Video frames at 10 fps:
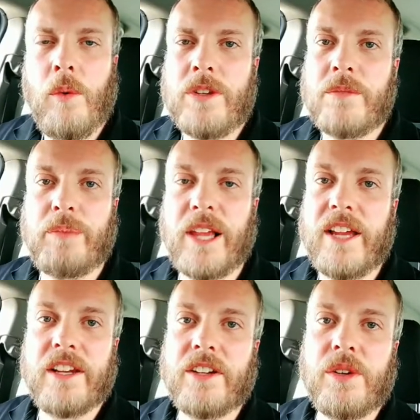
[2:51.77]
Wasn't
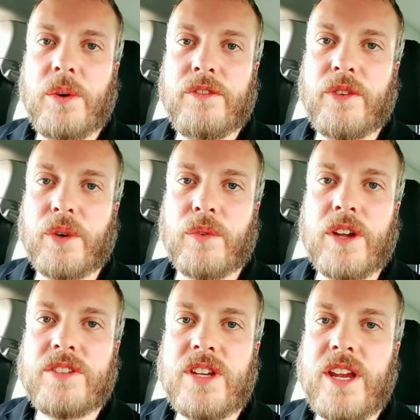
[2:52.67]
planning on going for a
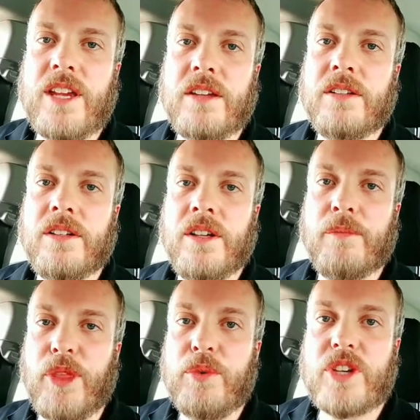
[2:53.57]
run today,
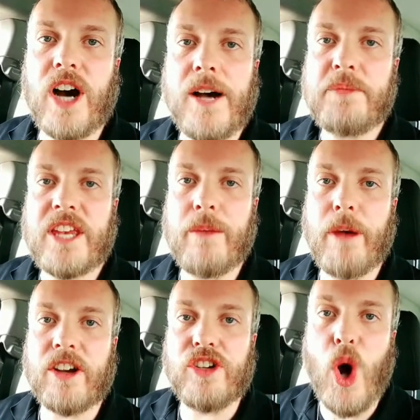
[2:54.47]
but those cops came
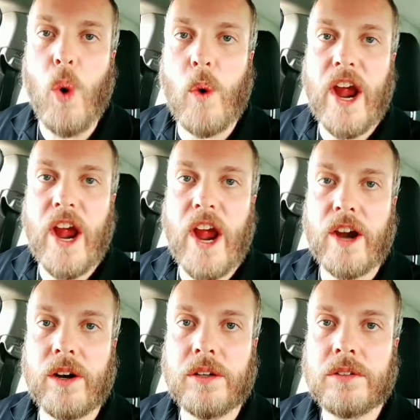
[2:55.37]
out of
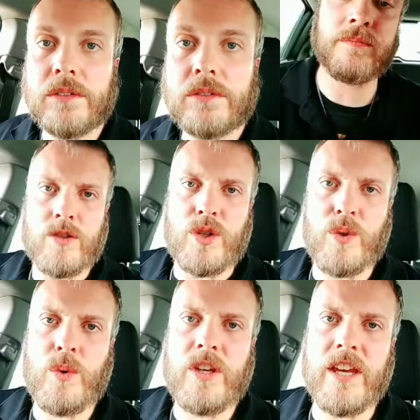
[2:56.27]
nowhere.
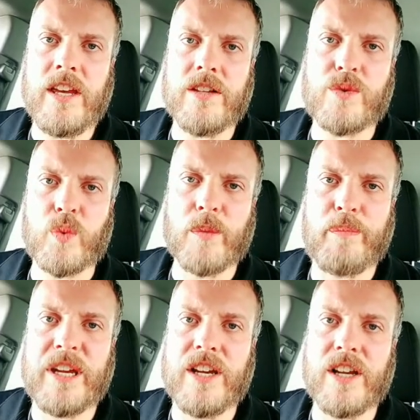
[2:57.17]
Two kids were
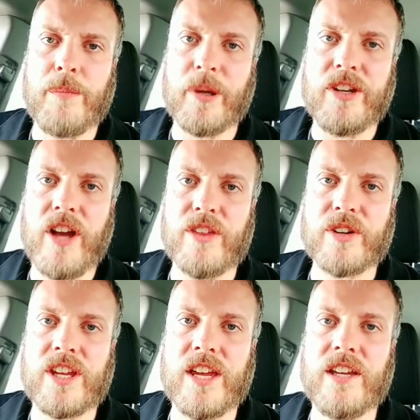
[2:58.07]
beating up another
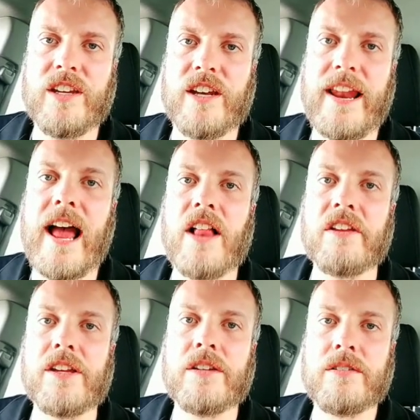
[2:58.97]
kid in an
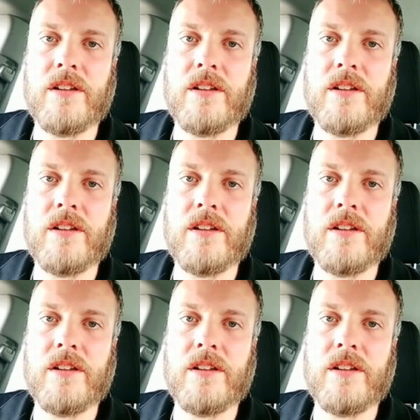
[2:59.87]
alley.